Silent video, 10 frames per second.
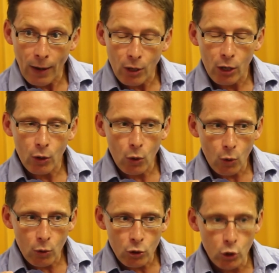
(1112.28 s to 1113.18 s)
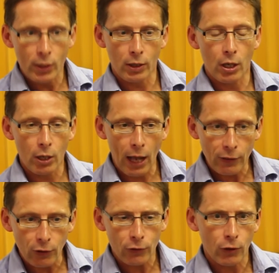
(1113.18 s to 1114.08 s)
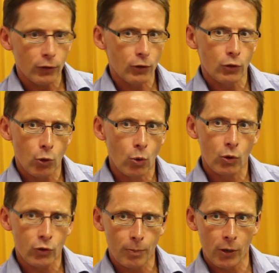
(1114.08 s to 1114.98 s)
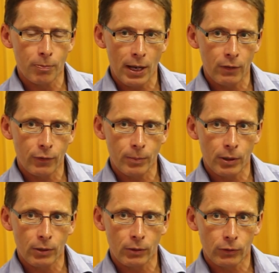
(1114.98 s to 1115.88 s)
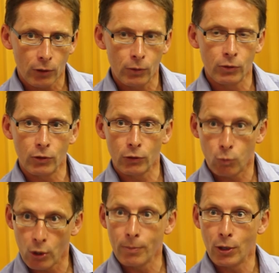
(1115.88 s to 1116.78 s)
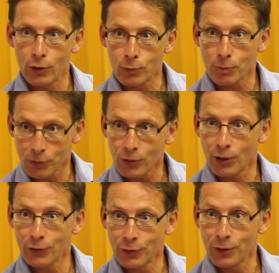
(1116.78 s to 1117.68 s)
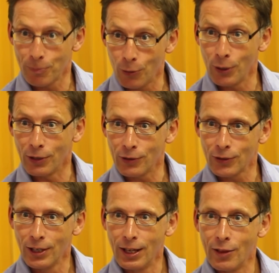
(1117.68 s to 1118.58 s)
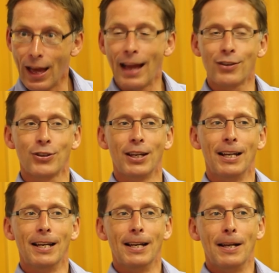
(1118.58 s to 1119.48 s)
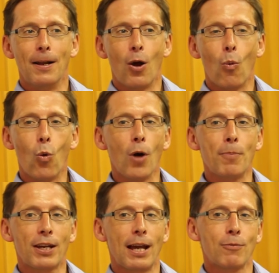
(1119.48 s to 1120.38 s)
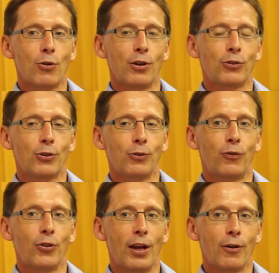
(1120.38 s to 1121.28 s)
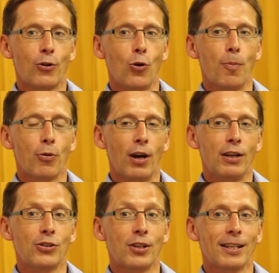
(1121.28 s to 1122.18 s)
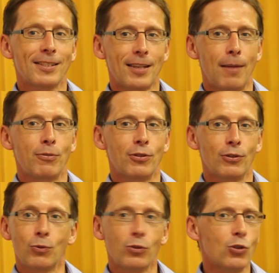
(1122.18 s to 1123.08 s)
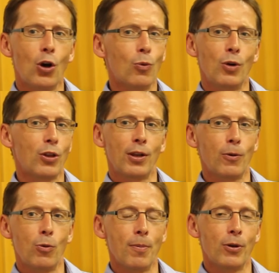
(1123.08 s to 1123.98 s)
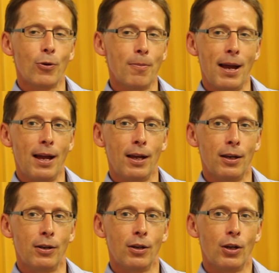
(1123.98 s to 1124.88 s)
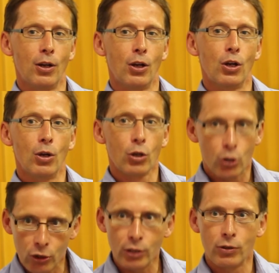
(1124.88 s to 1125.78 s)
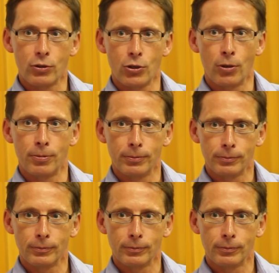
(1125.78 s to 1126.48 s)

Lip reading: And doing as I started to talk to both male and female soldiers, what emerged was precisely the point that what became critical for their incorporation acceptance was not whether they were a woman or a man, could they do the job?